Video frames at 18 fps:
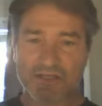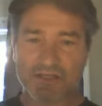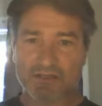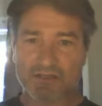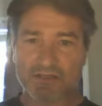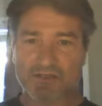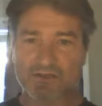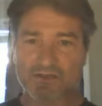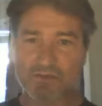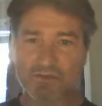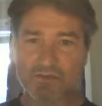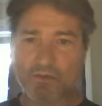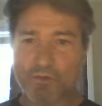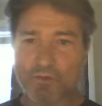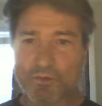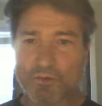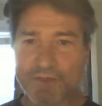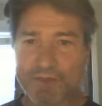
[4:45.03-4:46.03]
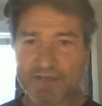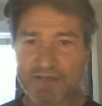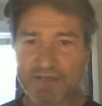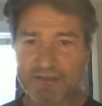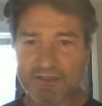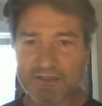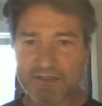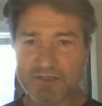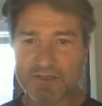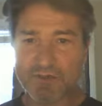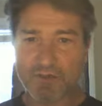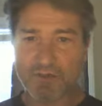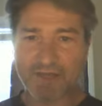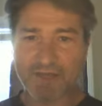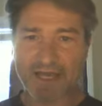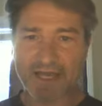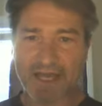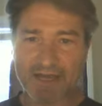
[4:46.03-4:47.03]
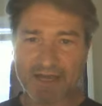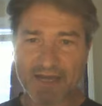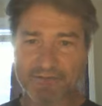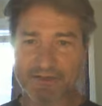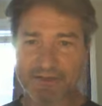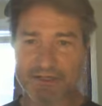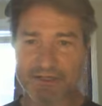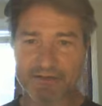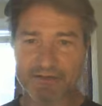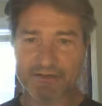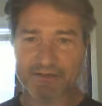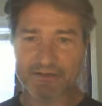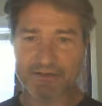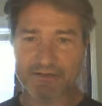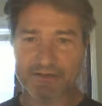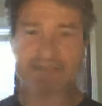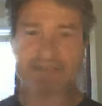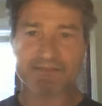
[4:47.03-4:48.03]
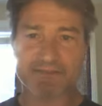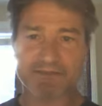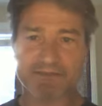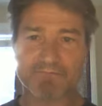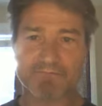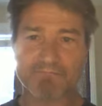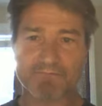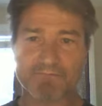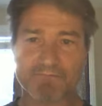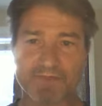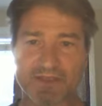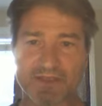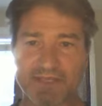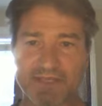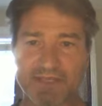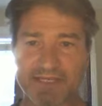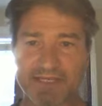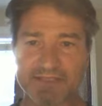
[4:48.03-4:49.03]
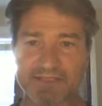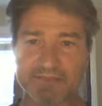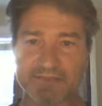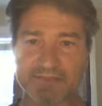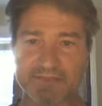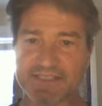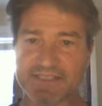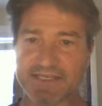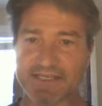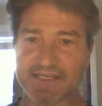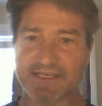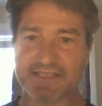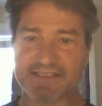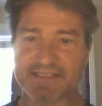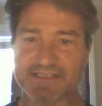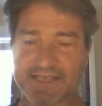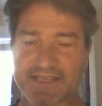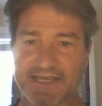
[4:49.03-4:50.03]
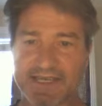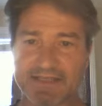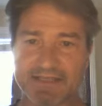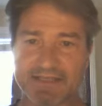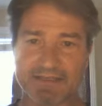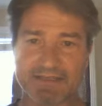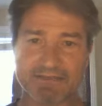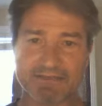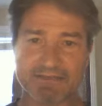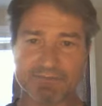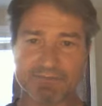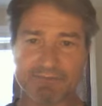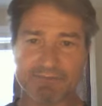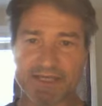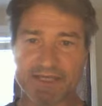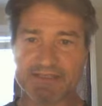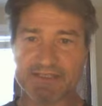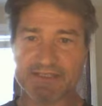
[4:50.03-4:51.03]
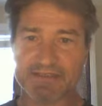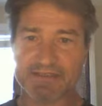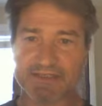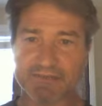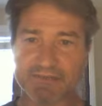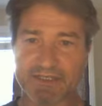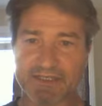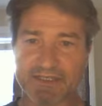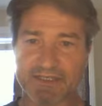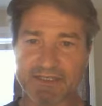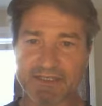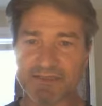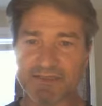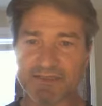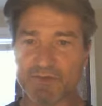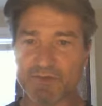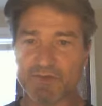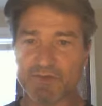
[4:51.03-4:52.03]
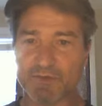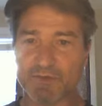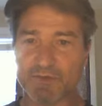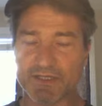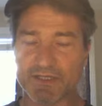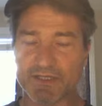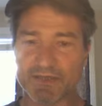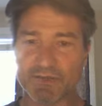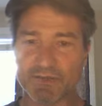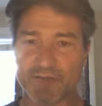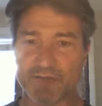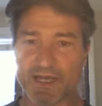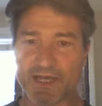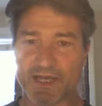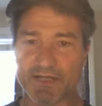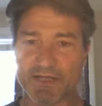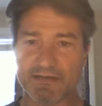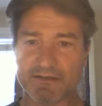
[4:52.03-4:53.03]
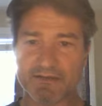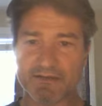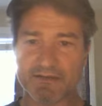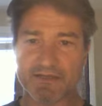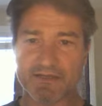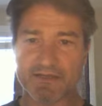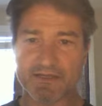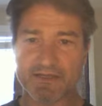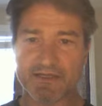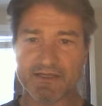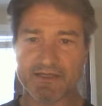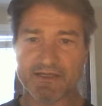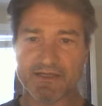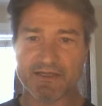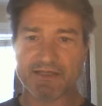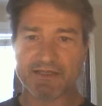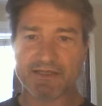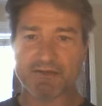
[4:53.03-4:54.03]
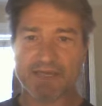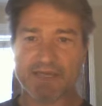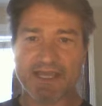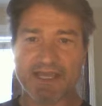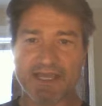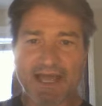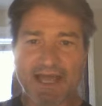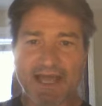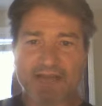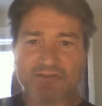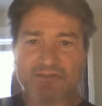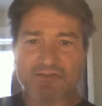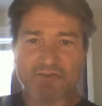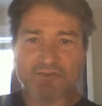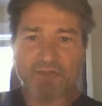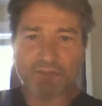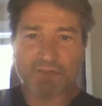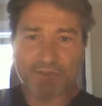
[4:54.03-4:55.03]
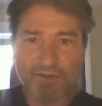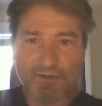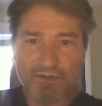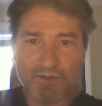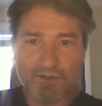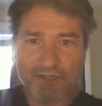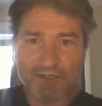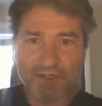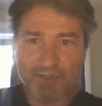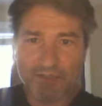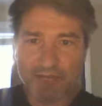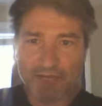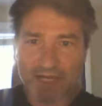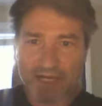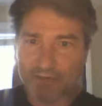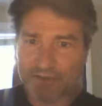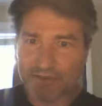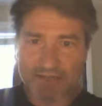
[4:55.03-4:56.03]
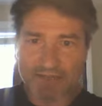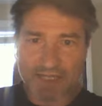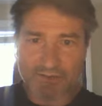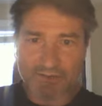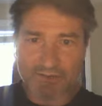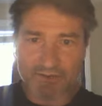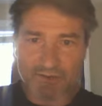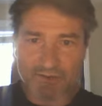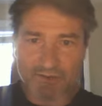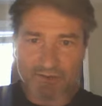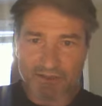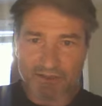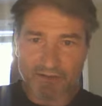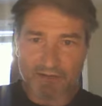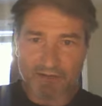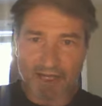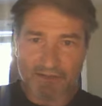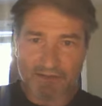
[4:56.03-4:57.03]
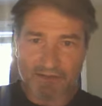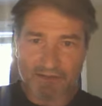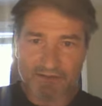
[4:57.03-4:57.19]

So basically, what we have here is theism set against atheism based on something that's unprovable either way. You can't actually prove that the Bible is absolutely correct,